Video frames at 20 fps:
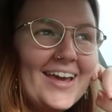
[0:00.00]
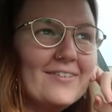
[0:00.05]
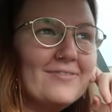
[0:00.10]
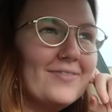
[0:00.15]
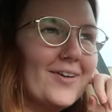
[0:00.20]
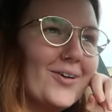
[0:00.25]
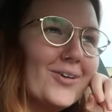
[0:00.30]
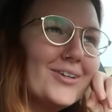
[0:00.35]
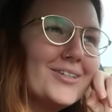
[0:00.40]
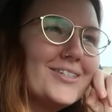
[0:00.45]
Hey
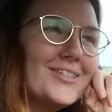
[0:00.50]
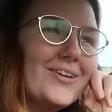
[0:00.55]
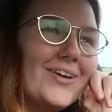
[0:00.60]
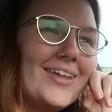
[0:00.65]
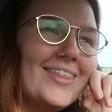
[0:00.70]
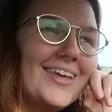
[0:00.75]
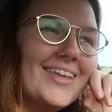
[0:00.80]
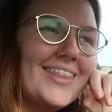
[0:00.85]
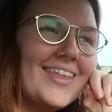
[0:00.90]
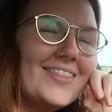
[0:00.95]
folks, so
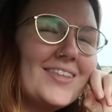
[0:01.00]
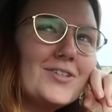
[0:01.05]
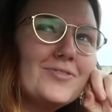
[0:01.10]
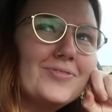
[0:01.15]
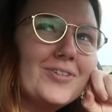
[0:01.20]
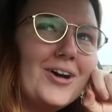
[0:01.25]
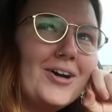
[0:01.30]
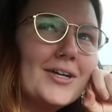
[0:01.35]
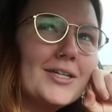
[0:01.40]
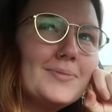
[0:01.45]
I think that this
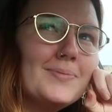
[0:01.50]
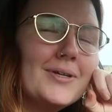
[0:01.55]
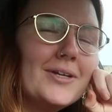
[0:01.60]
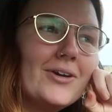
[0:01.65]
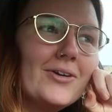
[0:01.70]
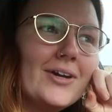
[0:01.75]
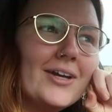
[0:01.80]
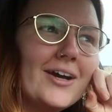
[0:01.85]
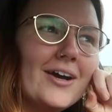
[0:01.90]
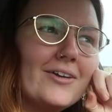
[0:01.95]
vlog has been
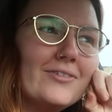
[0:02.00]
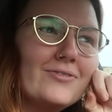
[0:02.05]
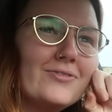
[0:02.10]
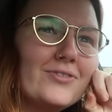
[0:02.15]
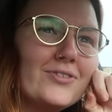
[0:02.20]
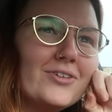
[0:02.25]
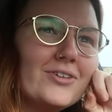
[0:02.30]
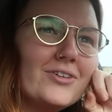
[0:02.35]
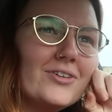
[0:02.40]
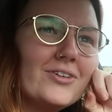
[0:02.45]
going on
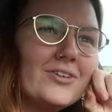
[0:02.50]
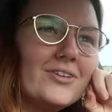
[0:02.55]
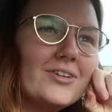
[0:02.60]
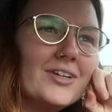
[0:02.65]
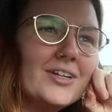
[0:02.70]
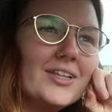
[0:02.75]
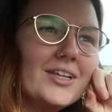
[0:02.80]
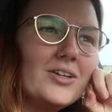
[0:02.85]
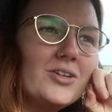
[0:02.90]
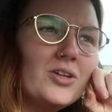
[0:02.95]
for
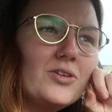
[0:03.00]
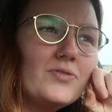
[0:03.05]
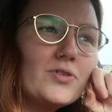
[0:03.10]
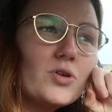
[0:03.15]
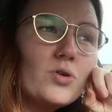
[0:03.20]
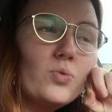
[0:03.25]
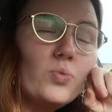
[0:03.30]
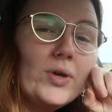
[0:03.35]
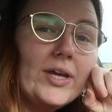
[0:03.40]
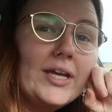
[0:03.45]
a little
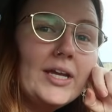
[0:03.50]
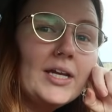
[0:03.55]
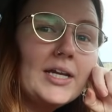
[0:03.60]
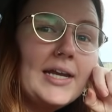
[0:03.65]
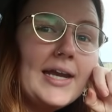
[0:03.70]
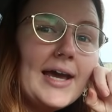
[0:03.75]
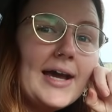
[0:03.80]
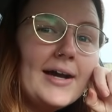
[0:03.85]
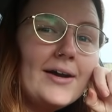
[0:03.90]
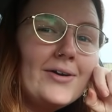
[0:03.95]
over a week
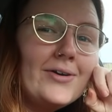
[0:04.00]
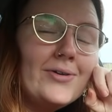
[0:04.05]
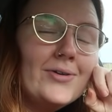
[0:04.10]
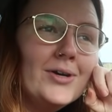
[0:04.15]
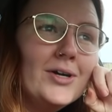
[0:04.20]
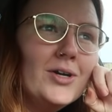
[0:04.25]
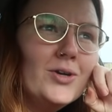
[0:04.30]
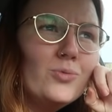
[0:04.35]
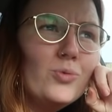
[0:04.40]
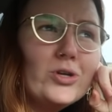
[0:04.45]
now,
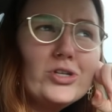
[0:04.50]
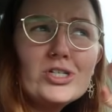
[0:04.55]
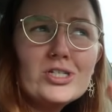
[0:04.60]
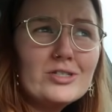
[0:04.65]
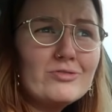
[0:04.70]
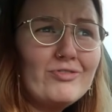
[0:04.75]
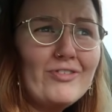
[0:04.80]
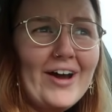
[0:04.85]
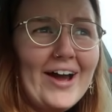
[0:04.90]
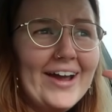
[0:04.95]
which
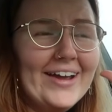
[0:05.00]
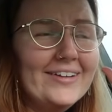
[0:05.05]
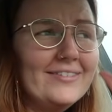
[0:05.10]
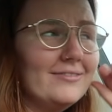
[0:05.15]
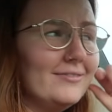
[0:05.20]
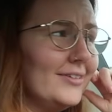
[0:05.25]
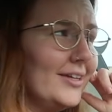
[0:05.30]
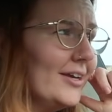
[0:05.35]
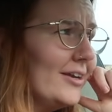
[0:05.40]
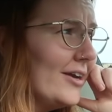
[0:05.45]
is
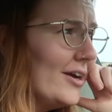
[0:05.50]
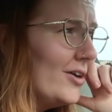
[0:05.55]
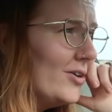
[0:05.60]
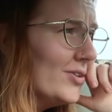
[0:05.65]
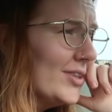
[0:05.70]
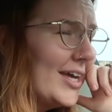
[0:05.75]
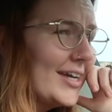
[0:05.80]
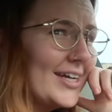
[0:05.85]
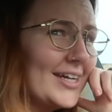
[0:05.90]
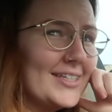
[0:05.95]
fine. You know,
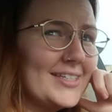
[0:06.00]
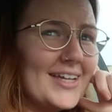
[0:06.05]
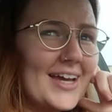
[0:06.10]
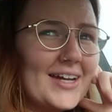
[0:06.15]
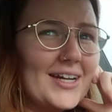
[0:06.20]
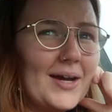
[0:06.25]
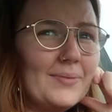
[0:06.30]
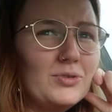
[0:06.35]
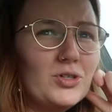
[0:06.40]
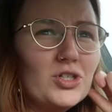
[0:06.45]
like I
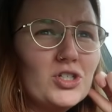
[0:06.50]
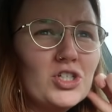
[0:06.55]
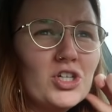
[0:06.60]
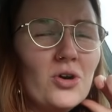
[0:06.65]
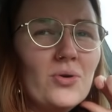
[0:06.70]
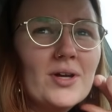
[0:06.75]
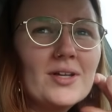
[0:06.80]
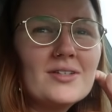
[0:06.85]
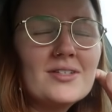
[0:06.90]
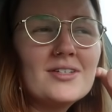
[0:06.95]
said, I'm just
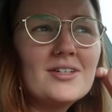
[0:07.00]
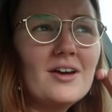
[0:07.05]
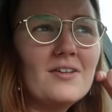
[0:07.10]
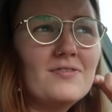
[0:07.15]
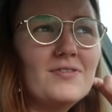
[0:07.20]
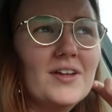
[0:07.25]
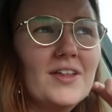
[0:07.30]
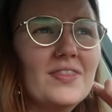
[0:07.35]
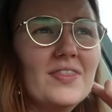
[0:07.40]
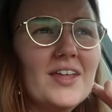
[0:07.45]
showing
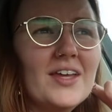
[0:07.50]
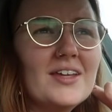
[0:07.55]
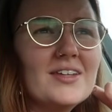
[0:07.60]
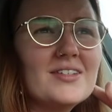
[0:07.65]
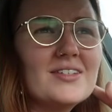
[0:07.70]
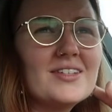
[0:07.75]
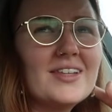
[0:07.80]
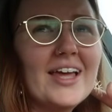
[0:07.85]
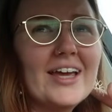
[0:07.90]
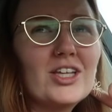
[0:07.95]
stuff in
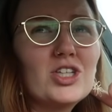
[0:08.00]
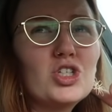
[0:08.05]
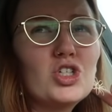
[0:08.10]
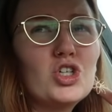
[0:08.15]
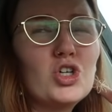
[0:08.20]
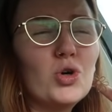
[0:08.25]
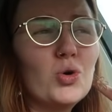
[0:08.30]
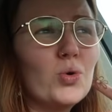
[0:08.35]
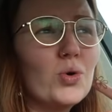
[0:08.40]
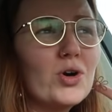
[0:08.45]
this, like
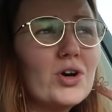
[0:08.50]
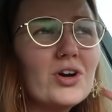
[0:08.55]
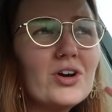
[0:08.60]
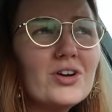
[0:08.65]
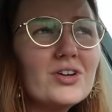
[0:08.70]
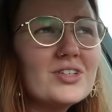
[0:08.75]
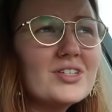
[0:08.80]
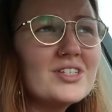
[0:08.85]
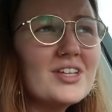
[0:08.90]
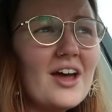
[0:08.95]

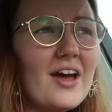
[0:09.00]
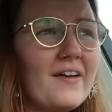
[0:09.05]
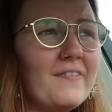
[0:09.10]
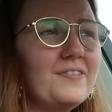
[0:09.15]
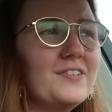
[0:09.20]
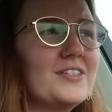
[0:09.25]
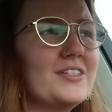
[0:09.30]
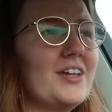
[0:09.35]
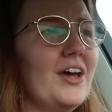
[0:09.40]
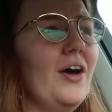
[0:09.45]
chore stuff.
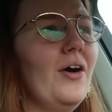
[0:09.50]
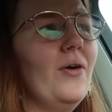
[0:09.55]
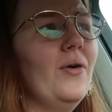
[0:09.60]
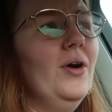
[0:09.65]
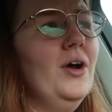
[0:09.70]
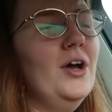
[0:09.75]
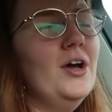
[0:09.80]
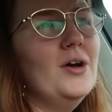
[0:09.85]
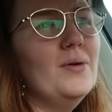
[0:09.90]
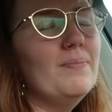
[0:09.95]
So
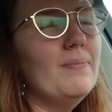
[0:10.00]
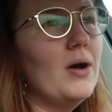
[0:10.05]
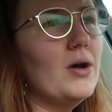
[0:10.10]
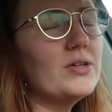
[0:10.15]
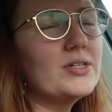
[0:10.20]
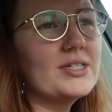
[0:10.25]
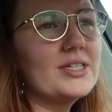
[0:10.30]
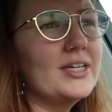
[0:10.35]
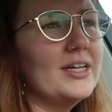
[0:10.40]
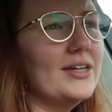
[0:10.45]

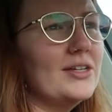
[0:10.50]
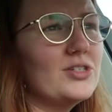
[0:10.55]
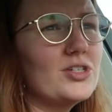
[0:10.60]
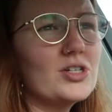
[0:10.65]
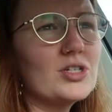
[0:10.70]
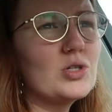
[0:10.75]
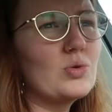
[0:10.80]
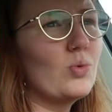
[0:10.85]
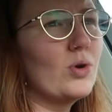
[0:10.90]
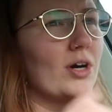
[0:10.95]
mostly
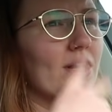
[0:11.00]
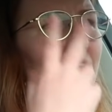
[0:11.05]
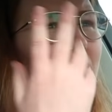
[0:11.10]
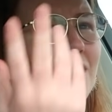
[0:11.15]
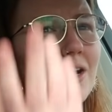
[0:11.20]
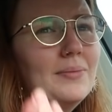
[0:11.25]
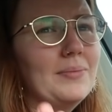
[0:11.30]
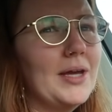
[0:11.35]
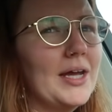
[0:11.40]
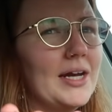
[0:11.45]
just work
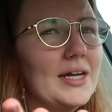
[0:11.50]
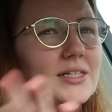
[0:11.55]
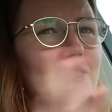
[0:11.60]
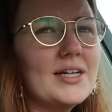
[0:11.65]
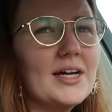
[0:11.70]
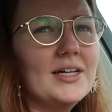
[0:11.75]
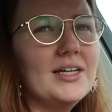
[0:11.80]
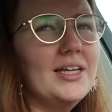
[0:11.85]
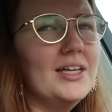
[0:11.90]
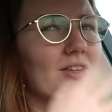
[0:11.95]
that I'm getting
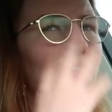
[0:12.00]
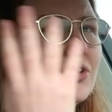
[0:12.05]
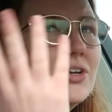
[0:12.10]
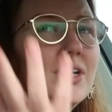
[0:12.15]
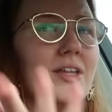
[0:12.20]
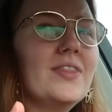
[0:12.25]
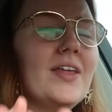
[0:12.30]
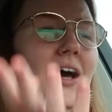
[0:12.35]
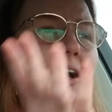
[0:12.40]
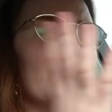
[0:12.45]
done either
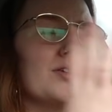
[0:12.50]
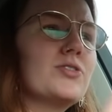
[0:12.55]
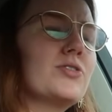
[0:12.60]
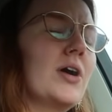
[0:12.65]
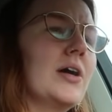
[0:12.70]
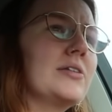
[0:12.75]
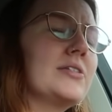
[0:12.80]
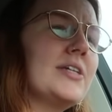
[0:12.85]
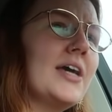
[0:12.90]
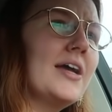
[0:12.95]
in the house or
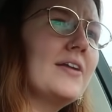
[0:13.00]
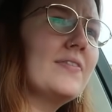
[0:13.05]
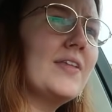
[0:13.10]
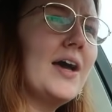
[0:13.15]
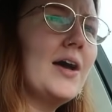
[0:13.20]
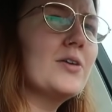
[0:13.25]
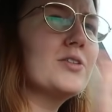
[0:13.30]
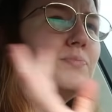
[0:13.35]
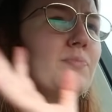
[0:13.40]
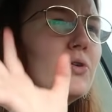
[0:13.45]
outside of the
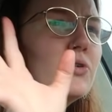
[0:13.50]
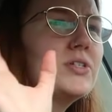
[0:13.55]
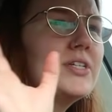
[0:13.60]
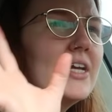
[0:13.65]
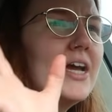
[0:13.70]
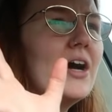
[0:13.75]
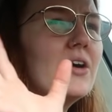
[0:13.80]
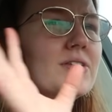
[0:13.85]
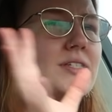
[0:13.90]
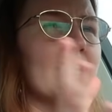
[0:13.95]
house,
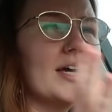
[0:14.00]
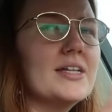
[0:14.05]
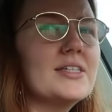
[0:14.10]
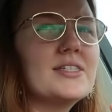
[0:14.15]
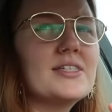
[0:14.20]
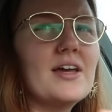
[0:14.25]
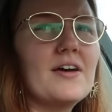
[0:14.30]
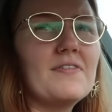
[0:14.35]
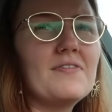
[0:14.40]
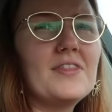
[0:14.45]
mostly outside
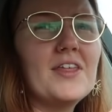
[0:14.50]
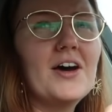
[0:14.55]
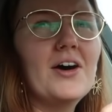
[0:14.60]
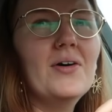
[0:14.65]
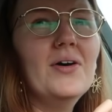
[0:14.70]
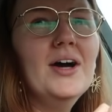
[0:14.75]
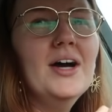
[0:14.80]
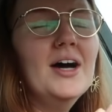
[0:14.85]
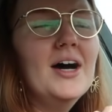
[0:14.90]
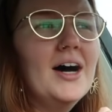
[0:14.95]
stuff
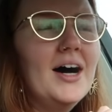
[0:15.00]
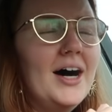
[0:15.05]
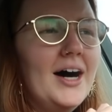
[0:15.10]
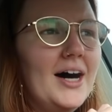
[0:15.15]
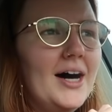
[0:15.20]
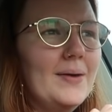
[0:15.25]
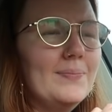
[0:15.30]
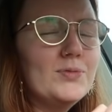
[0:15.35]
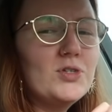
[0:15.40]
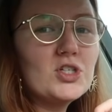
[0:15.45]
though,
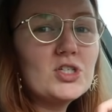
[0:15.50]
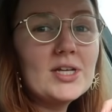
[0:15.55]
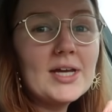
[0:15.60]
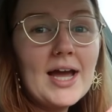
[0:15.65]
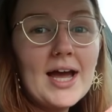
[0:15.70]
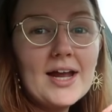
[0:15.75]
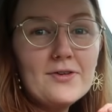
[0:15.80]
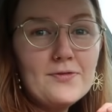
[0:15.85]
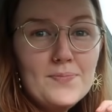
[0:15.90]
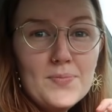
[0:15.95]
um, just to
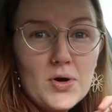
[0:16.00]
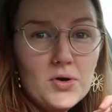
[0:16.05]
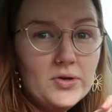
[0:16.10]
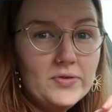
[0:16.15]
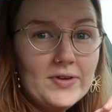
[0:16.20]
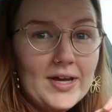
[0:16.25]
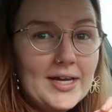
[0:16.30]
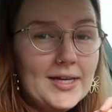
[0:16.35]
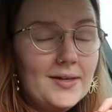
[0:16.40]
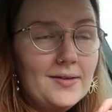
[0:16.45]
kind of
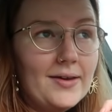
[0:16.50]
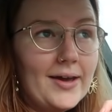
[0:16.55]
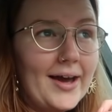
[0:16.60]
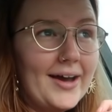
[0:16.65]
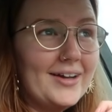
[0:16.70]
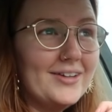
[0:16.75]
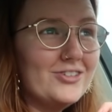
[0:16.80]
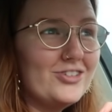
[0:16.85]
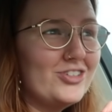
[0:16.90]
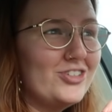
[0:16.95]
motivate you
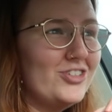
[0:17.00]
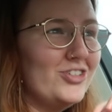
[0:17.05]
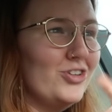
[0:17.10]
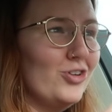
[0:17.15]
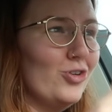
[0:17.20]
guys